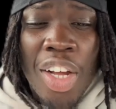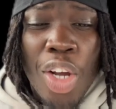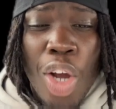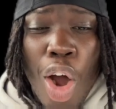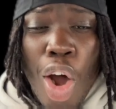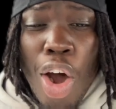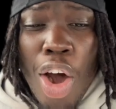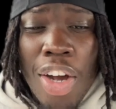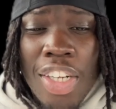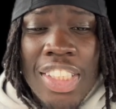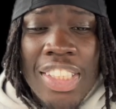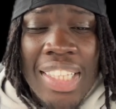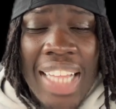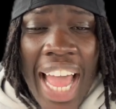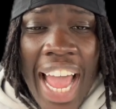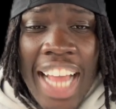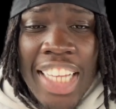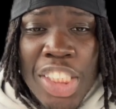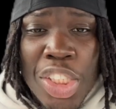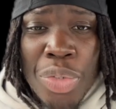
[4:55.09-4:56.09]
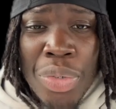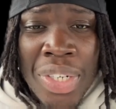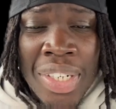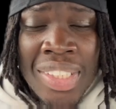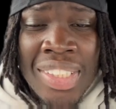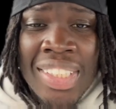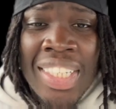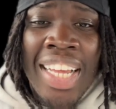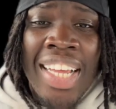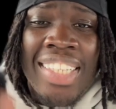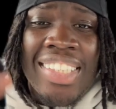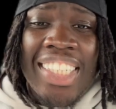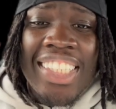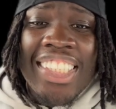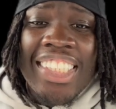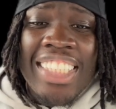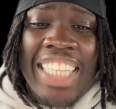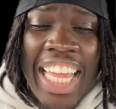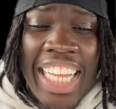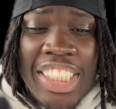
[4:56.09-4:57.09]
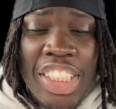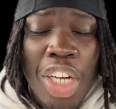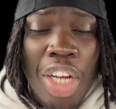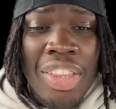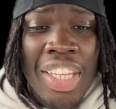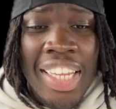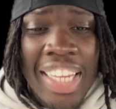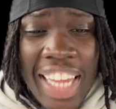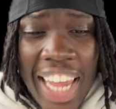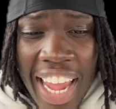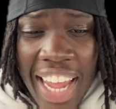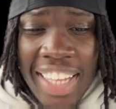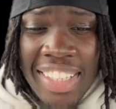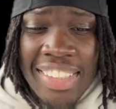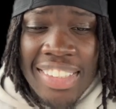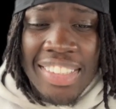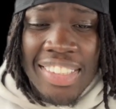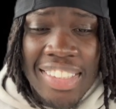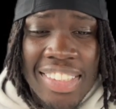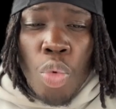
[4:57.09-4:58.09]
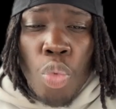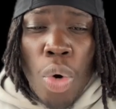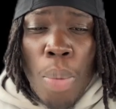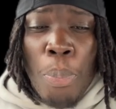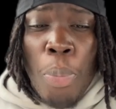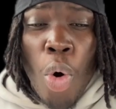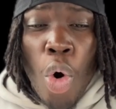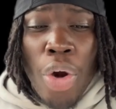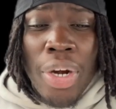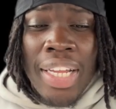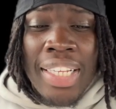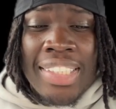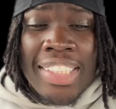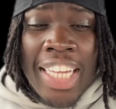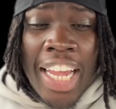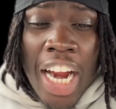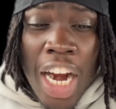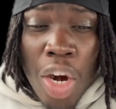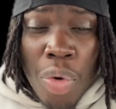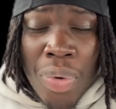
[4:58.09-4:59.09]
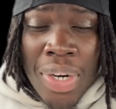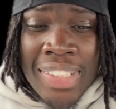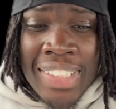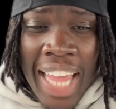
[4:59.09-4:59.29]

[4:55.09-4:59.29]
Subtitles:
calls Lazarus to snitch on the Kents, reporting terrorist